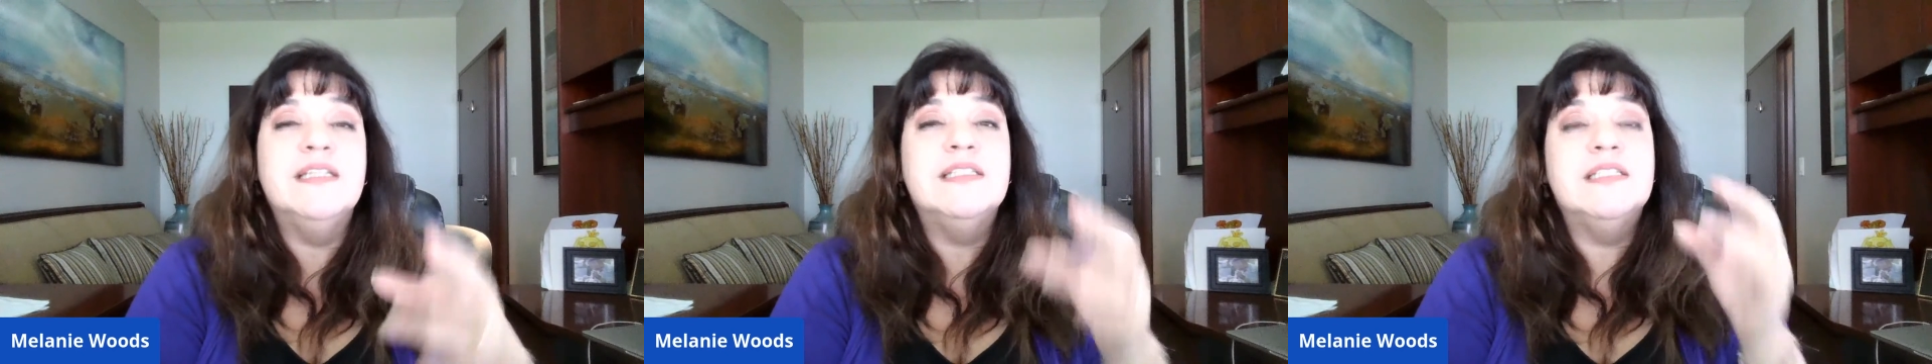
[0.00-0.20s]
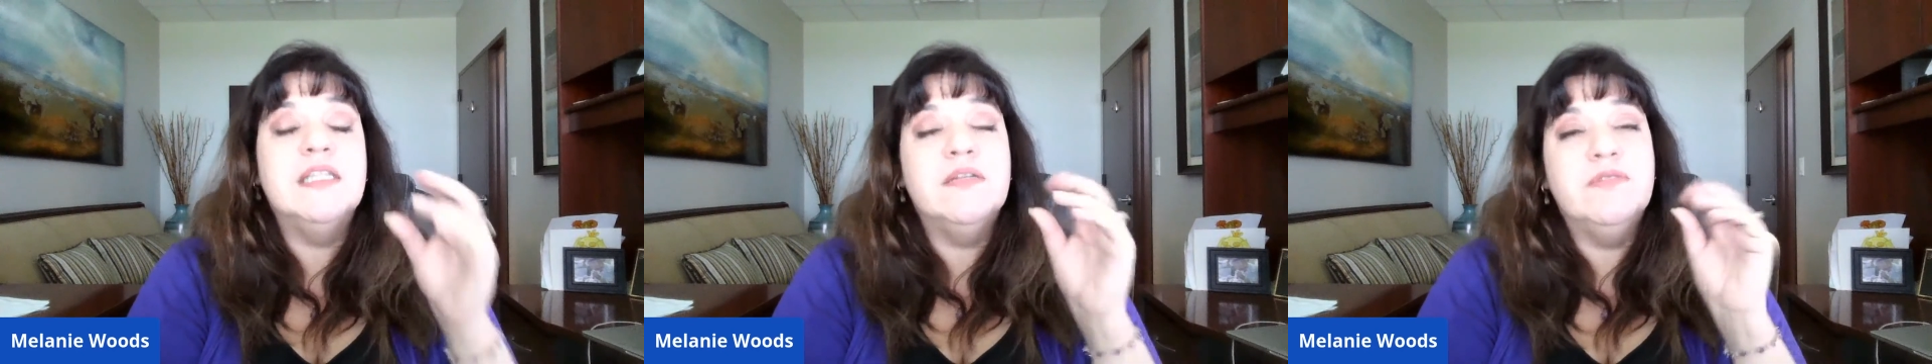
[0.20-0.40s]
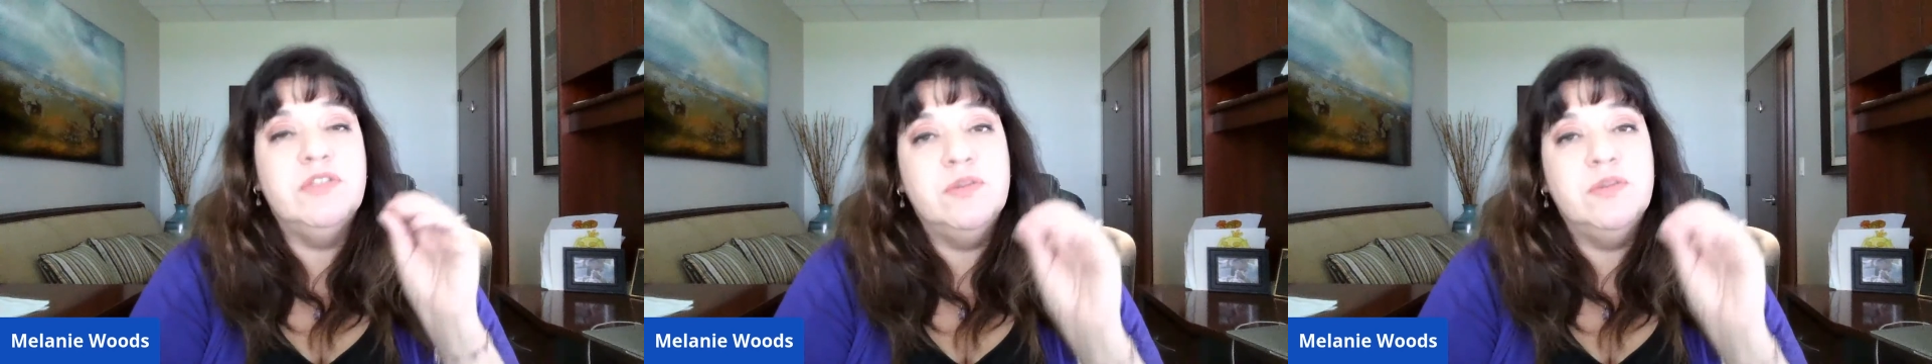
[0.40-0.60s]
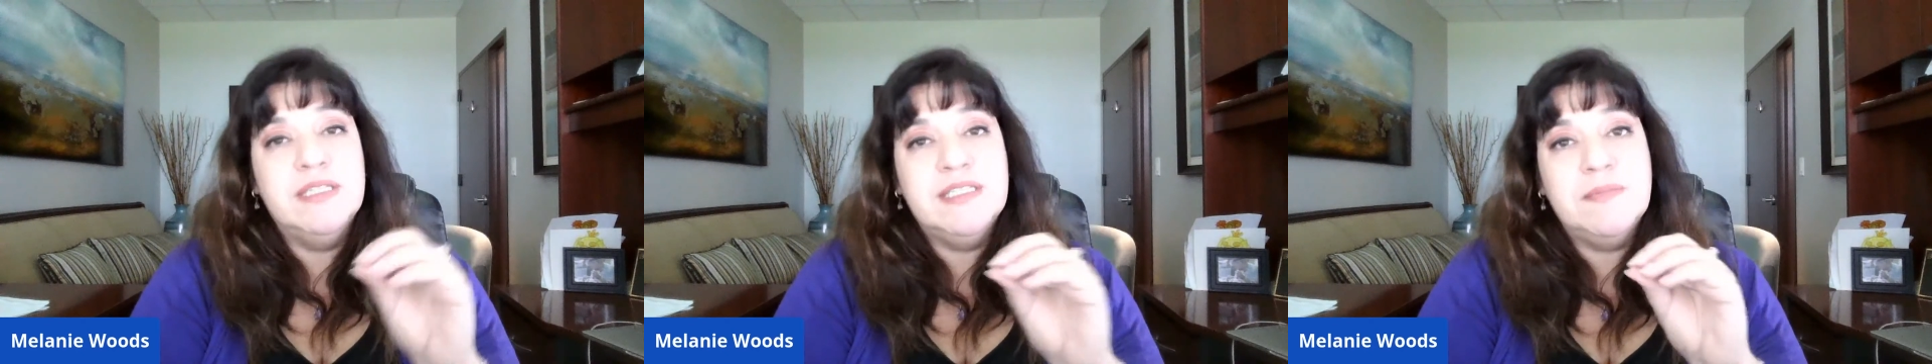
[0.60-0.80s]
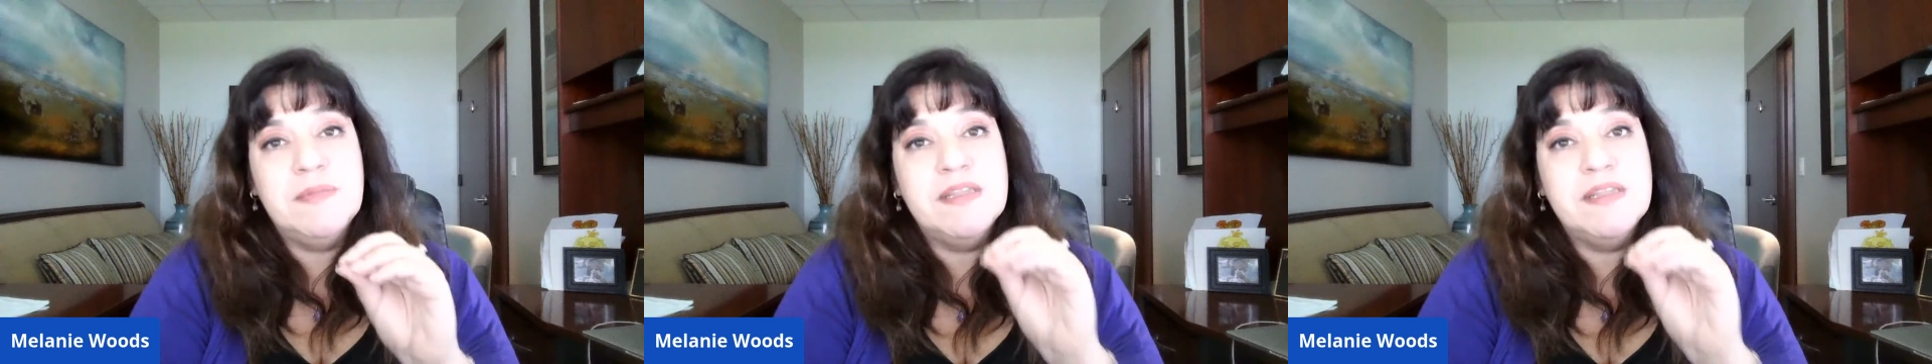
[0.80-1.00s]
instead of
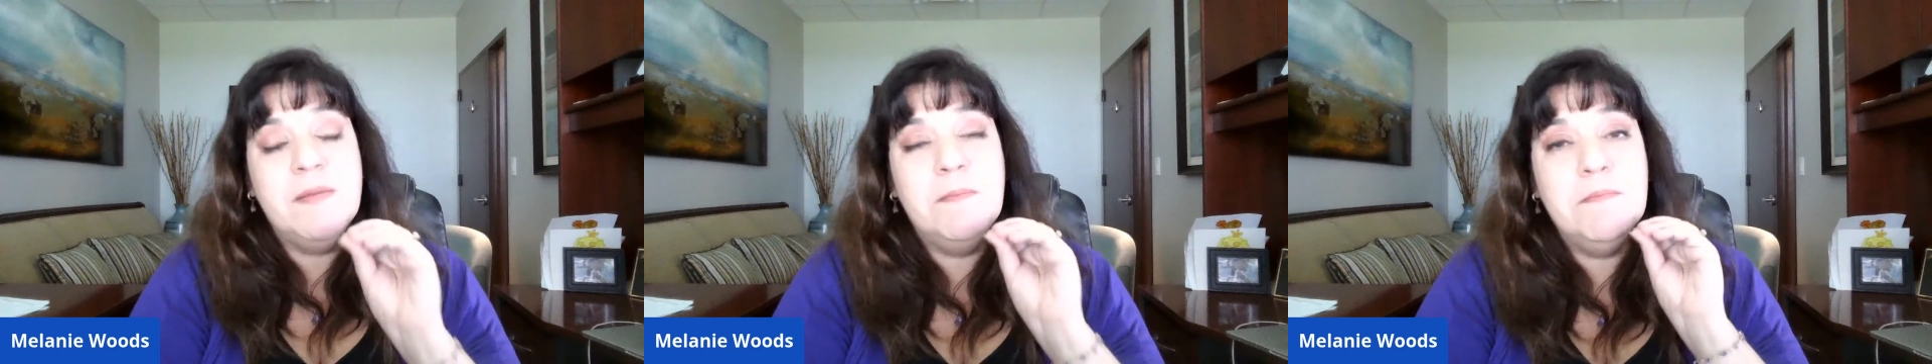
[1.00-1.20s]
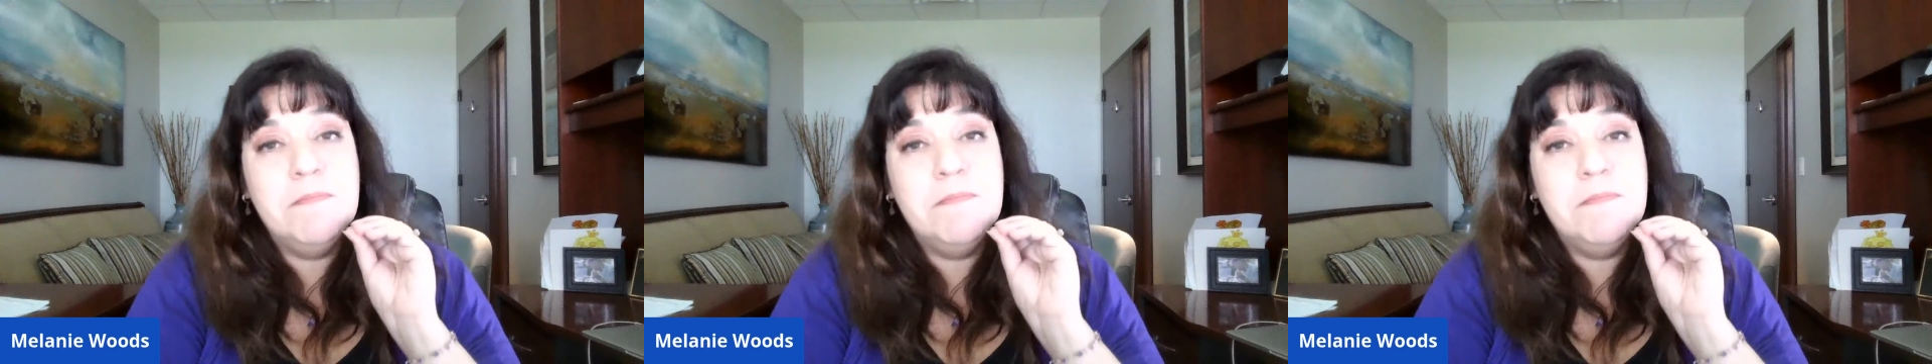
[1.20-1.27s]
doing something that